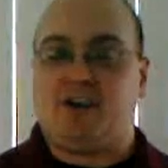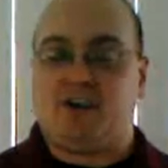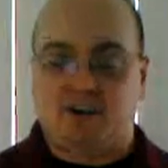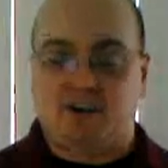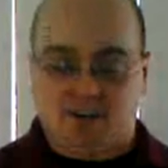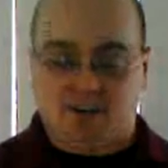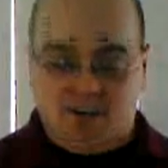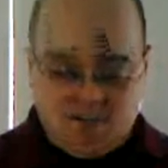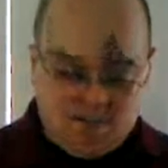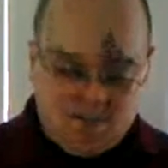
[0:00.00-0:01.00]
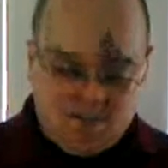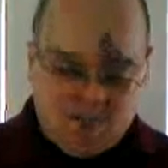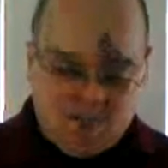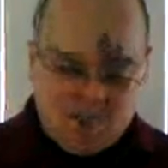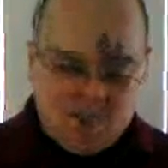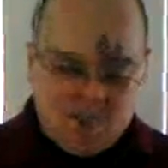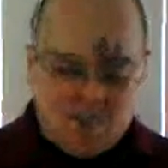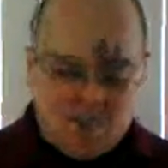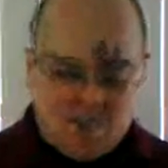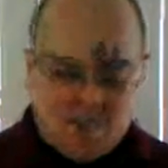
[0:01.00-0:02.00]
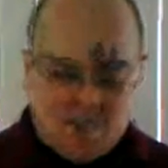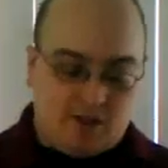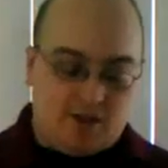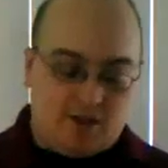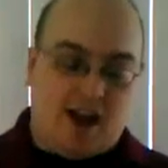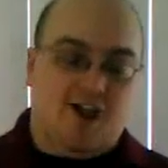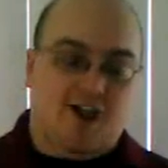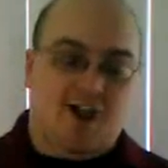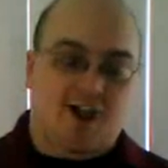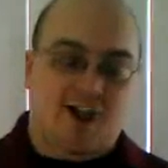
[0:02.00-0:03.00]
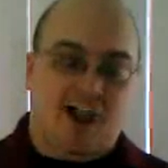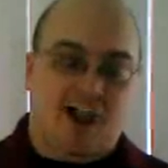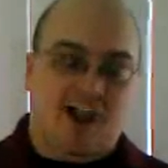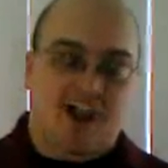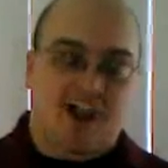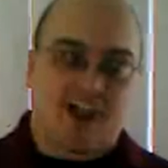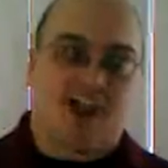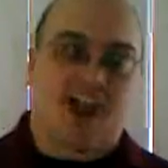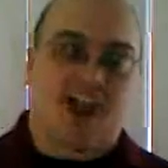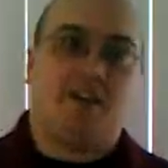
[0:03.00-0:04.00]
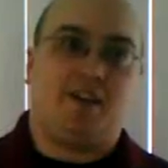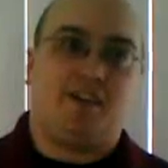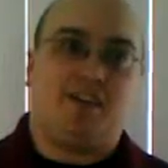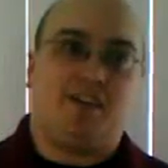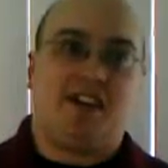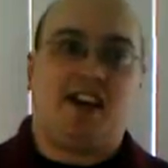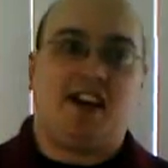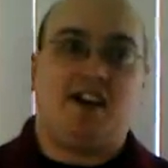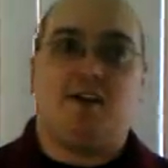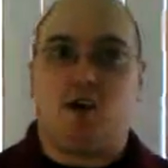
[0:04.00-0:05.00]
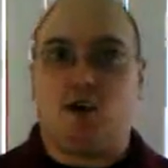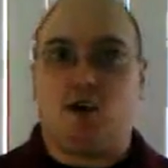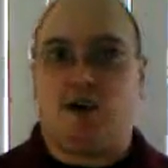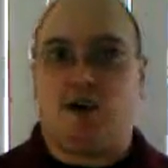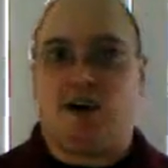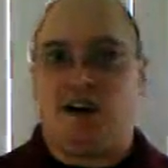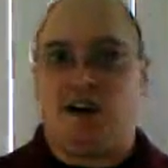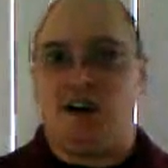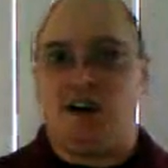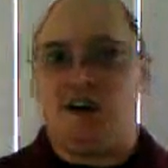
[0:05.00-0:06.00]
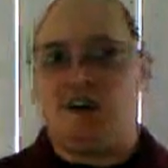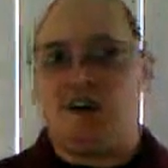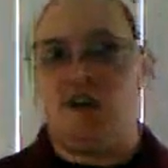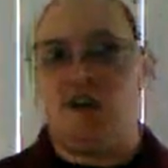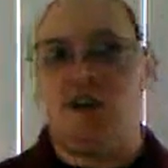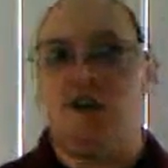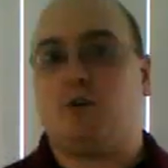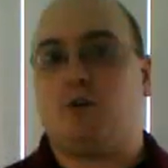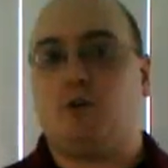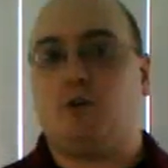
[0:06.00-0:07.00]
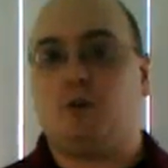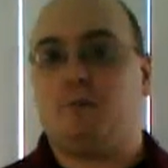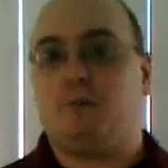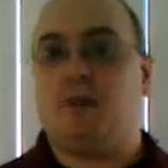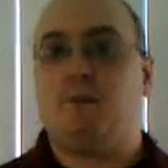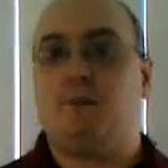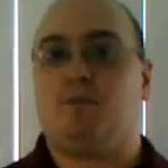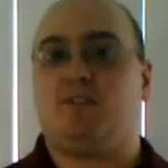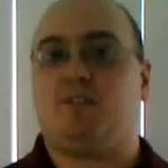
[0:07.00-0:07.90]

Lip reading: Now, what happens is, if you get that team of experts in place, you can have them work with your management team, and they can get hands-on